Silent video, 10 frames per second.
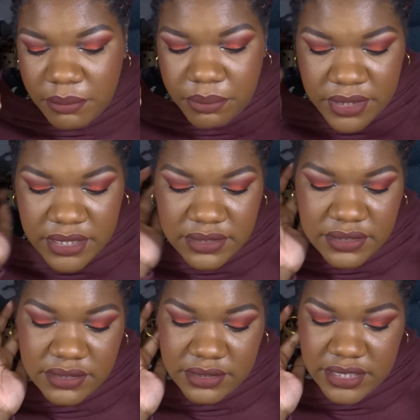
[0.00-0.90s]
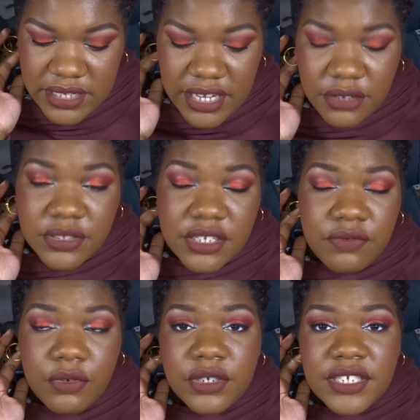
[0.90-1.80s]
but I used it
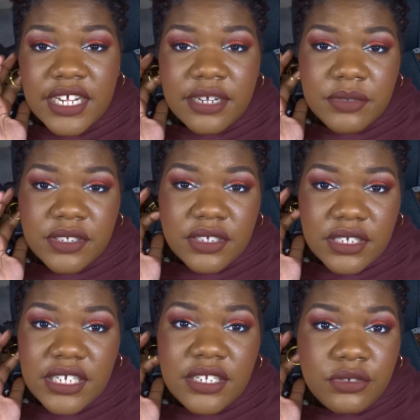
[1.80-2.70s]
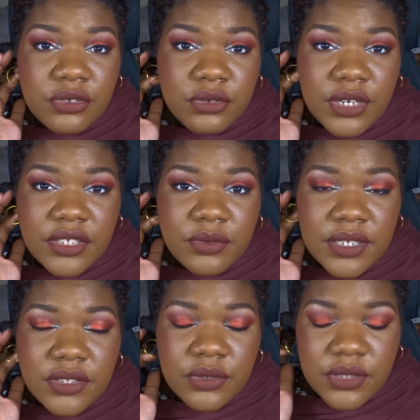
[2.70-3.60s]
4 times in total as
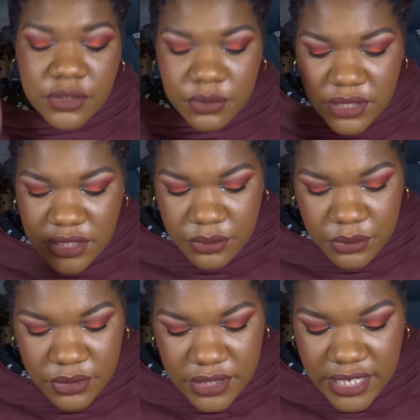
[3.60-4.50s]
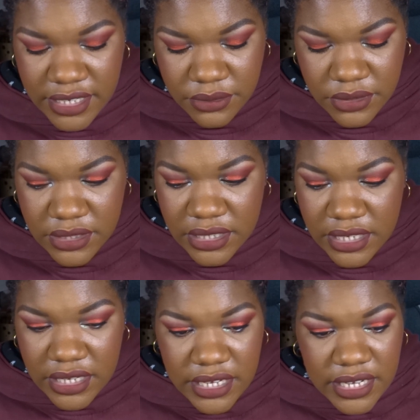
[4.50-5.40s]
well, so this one is rolling out.
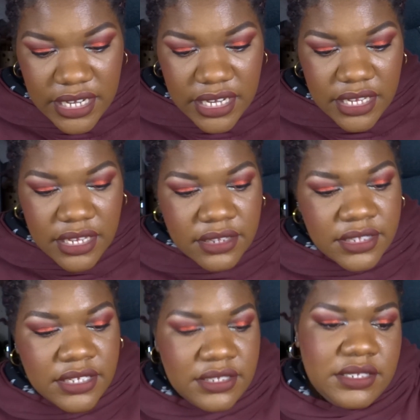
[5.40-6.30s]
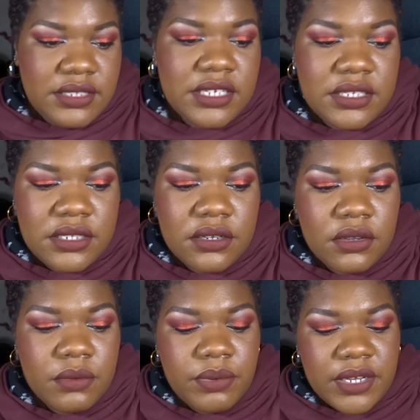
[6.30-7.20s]
Let's
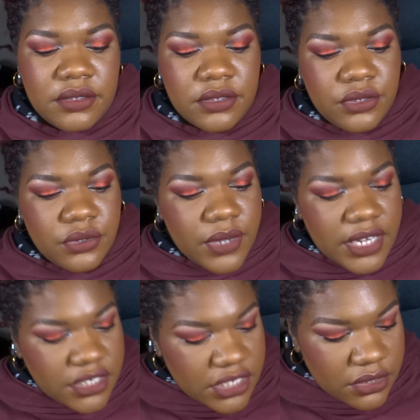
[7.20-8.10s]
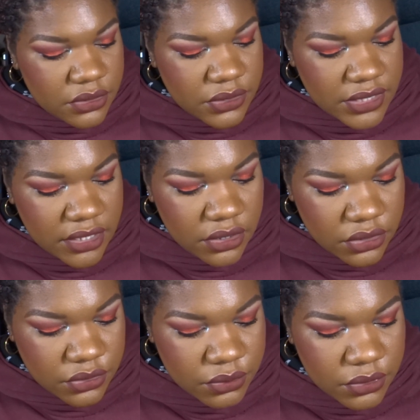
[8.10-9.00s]
talk about the 2 eyeshadows that
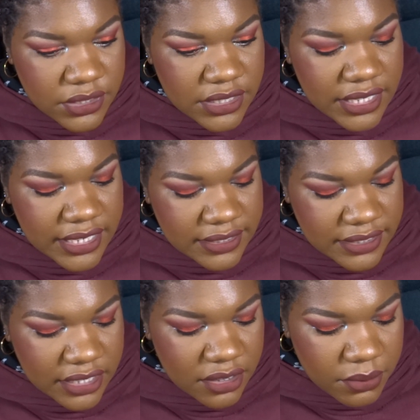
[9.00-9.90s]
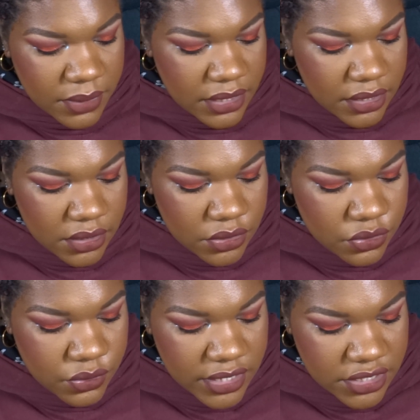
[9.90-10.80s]
got rolled in last time.
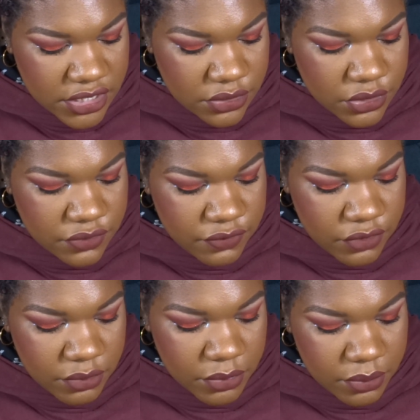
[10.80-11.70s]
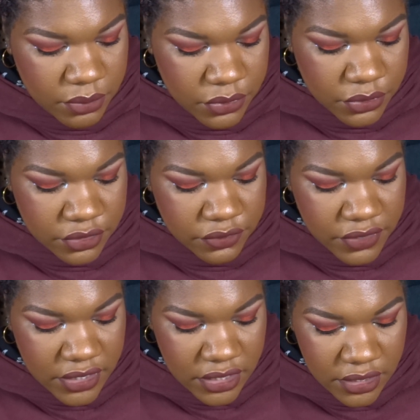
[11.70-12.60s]
2 eyeshadows from
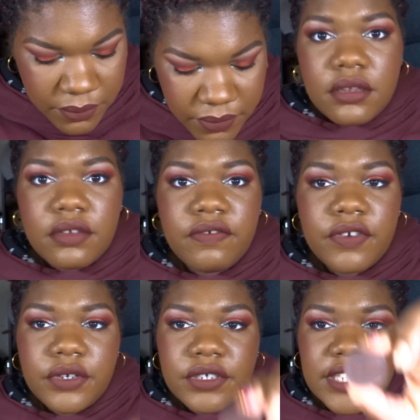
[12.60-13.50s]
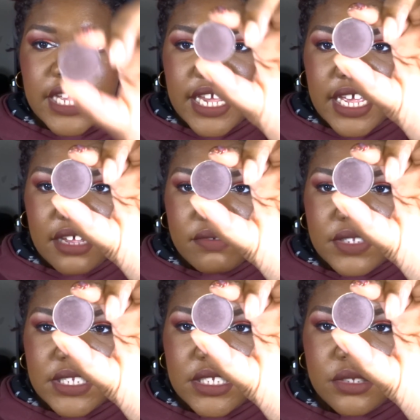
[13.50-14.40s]
Morphe. First, I
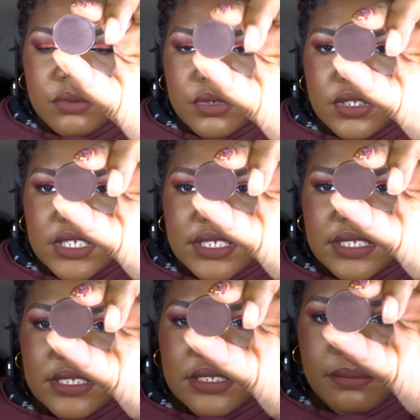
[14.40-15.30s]
have this one. This is